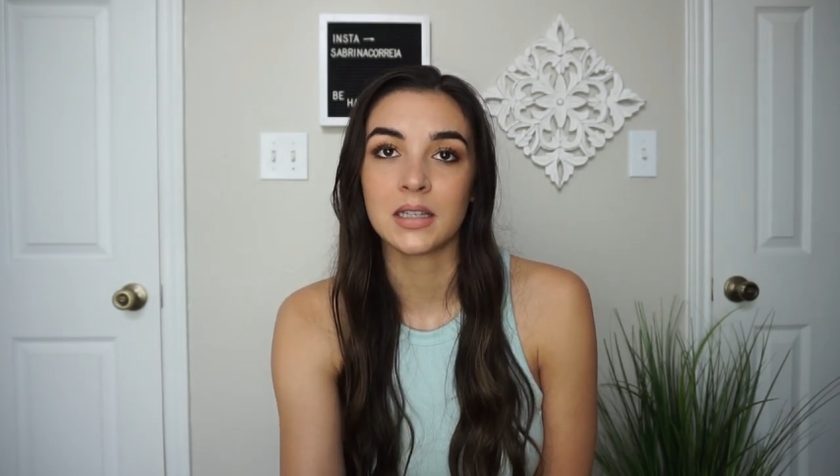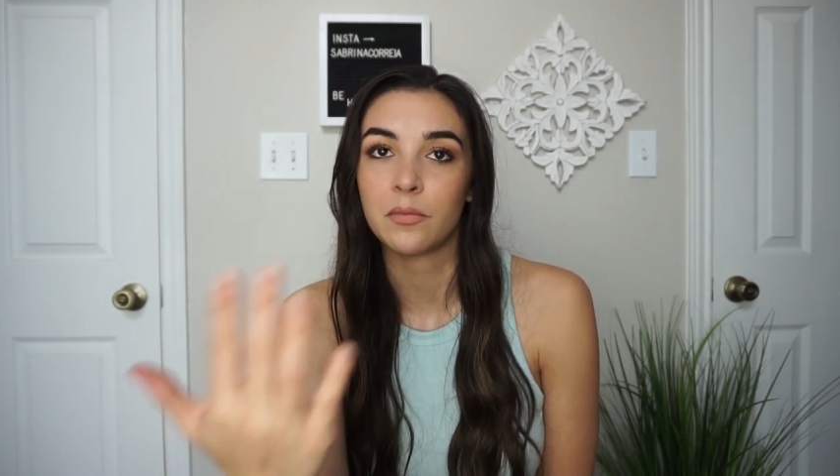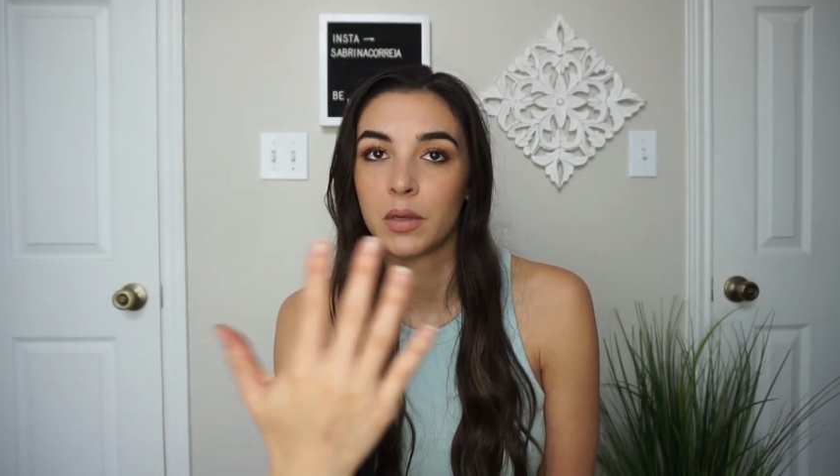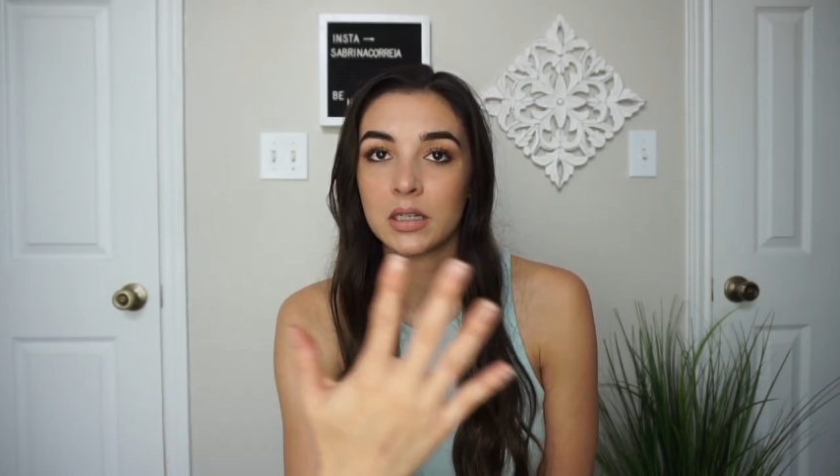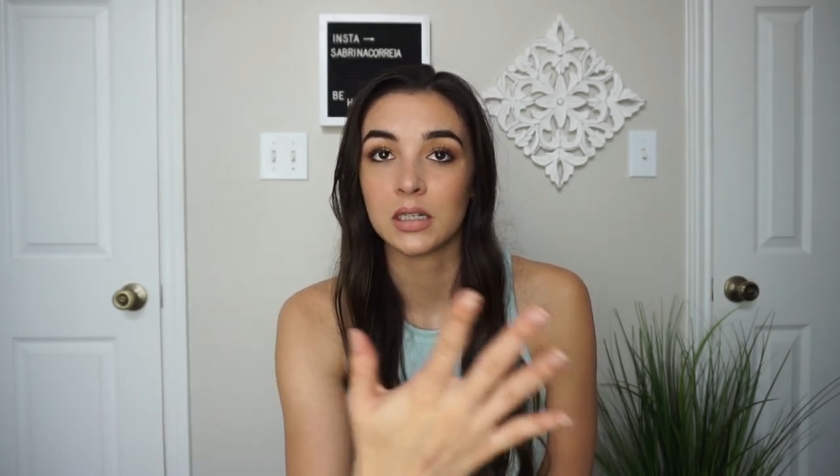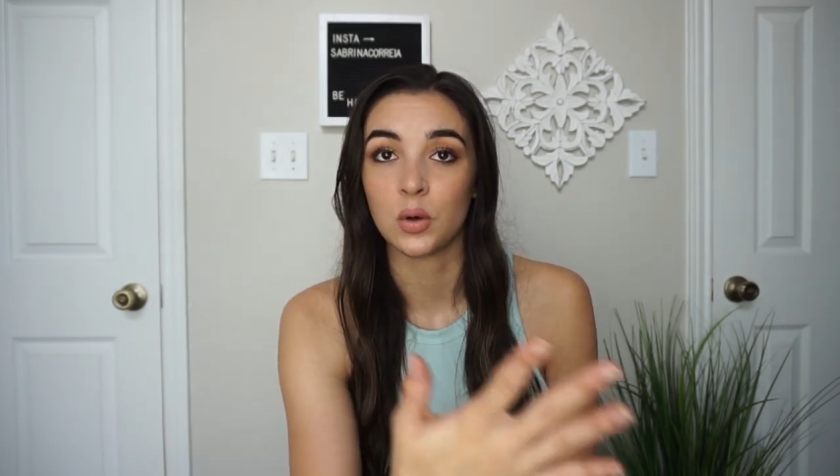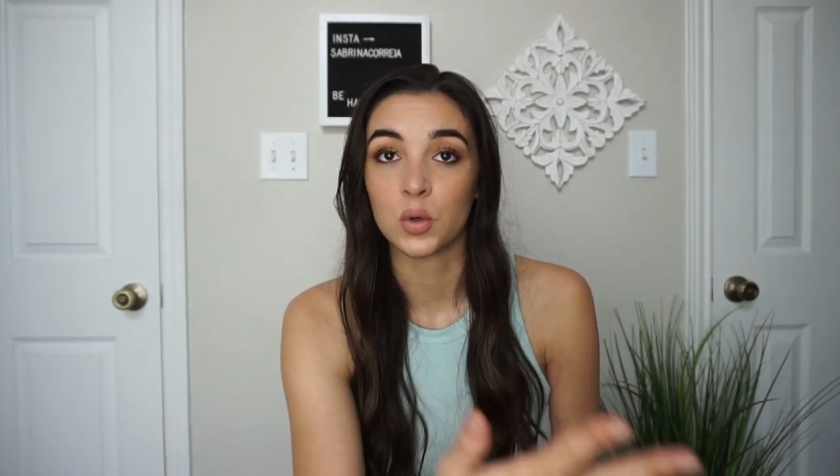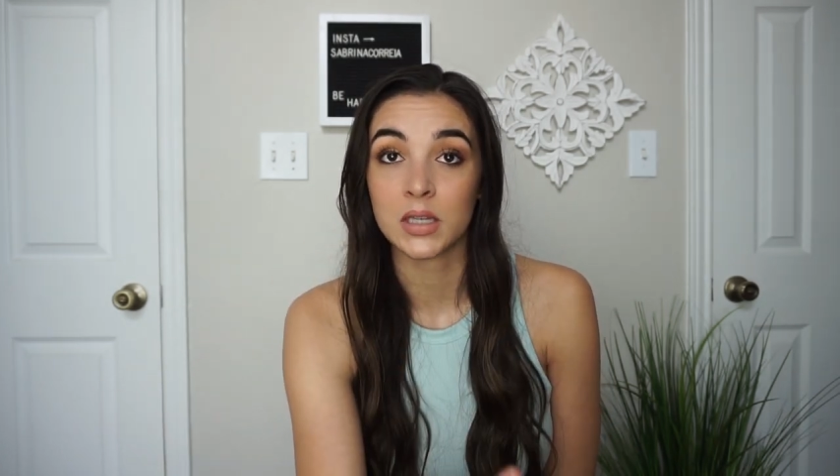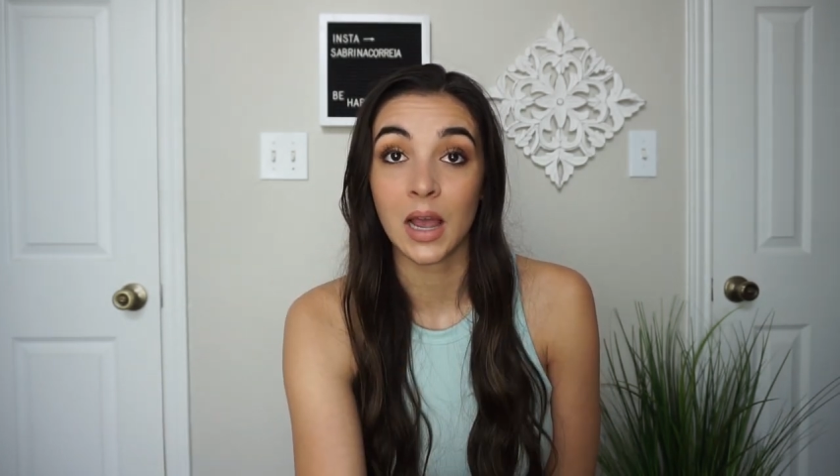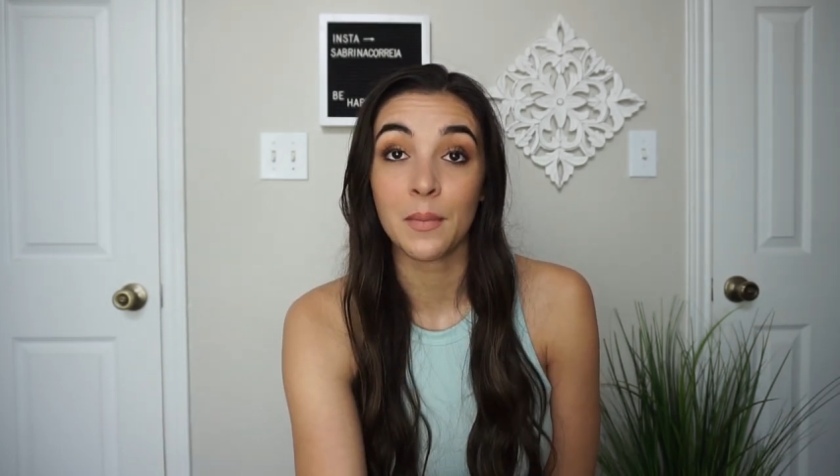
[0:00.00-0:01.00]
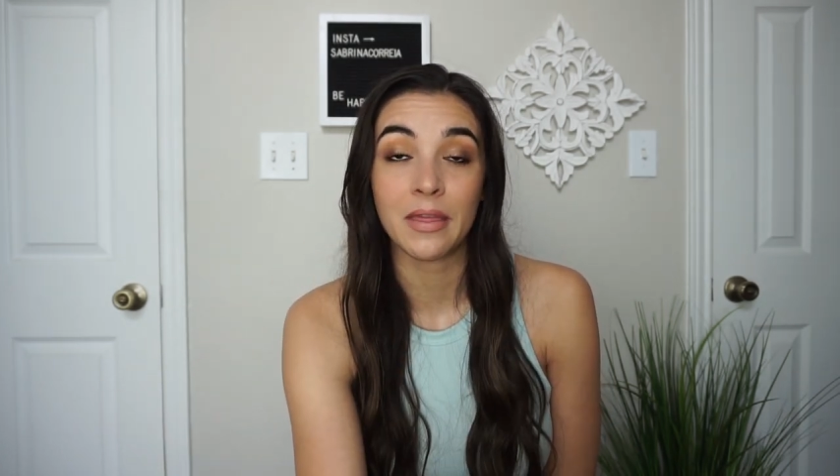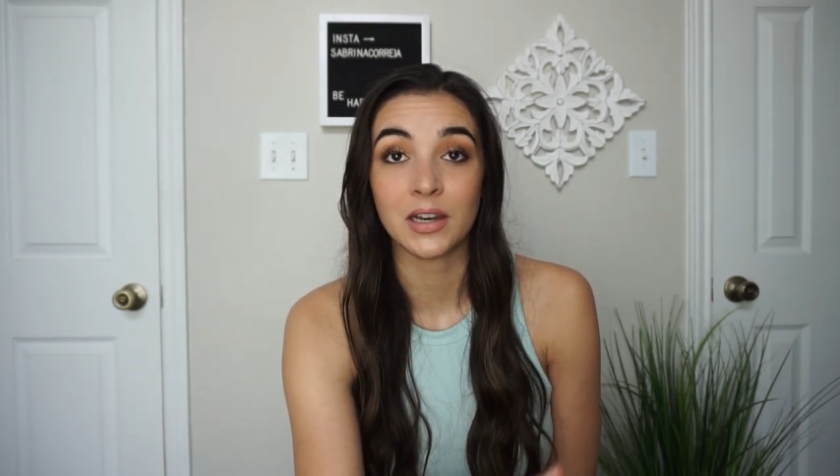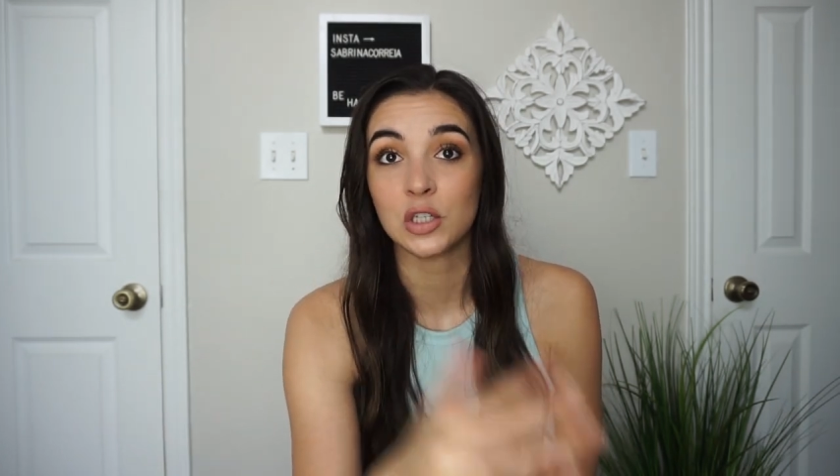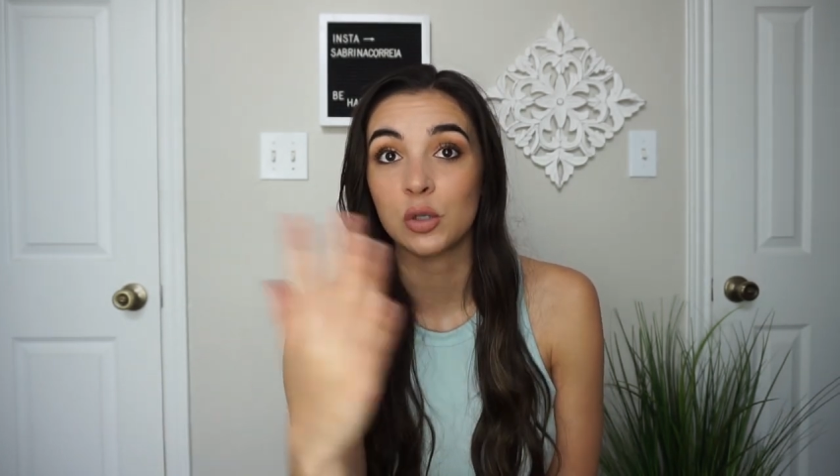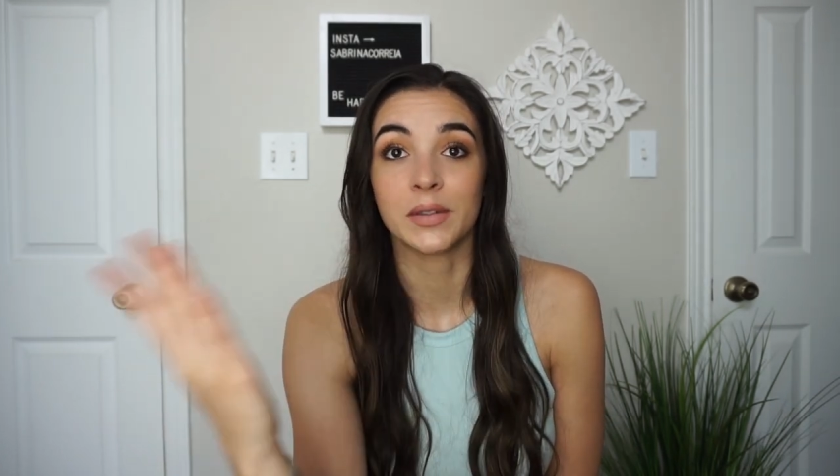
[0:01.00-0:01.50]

I've been to some and they do,